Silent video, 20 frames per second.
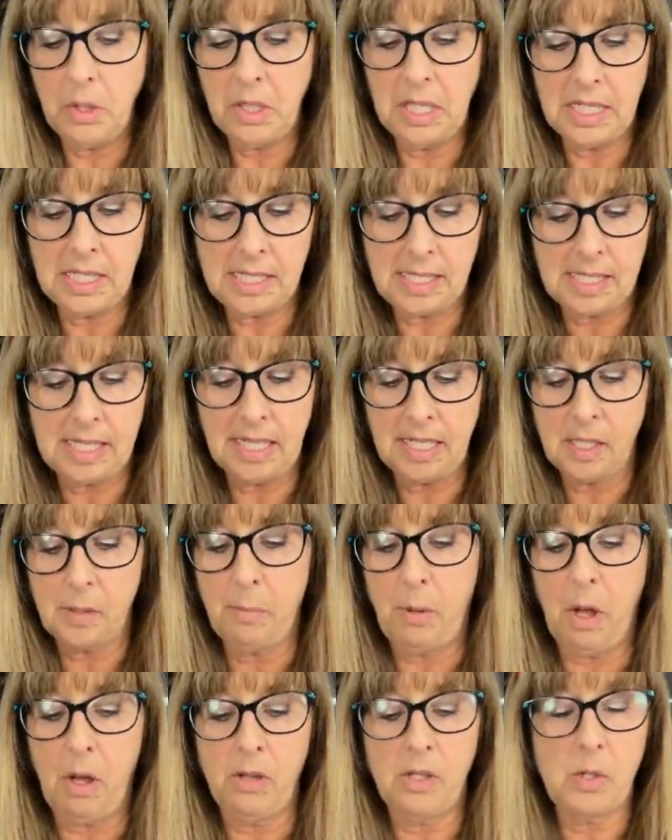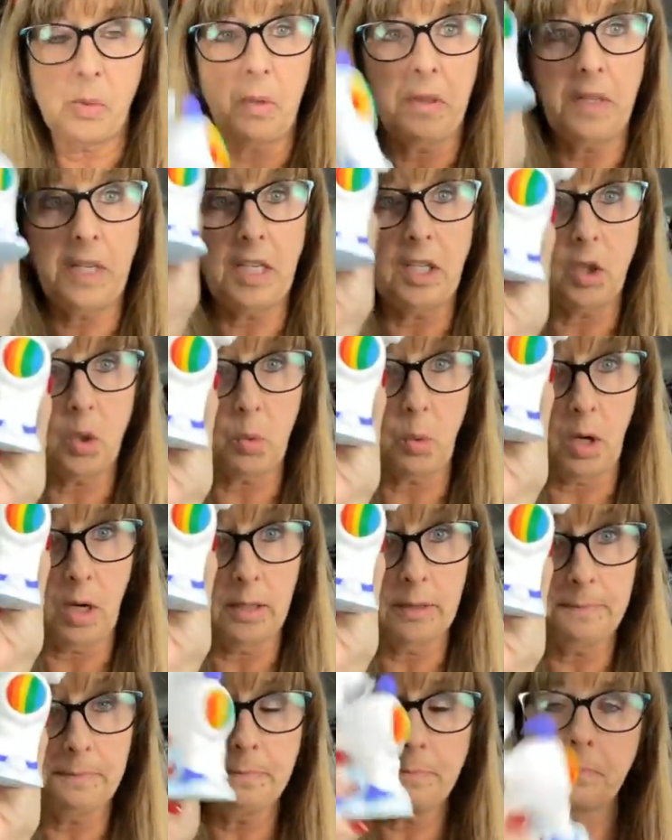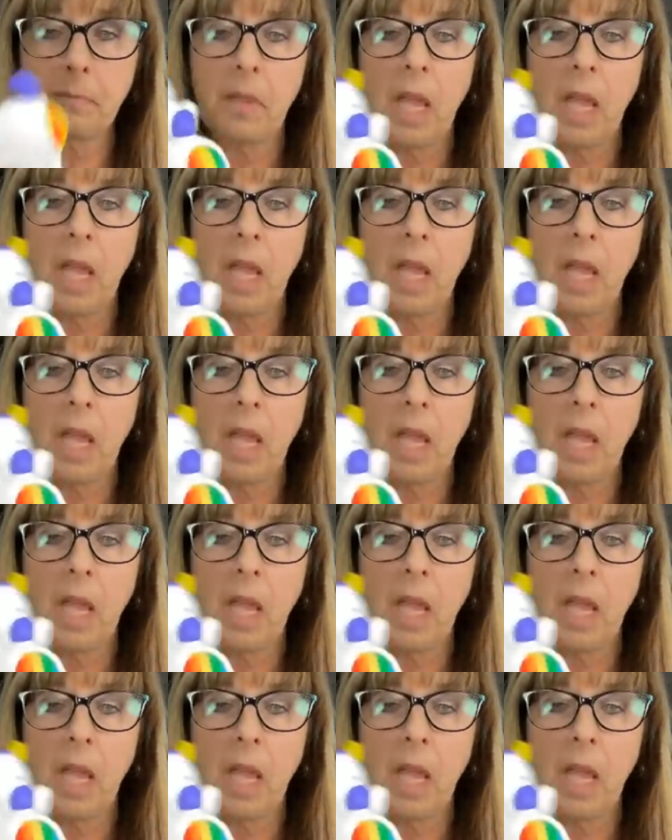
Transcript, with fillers: You get six balls with each one.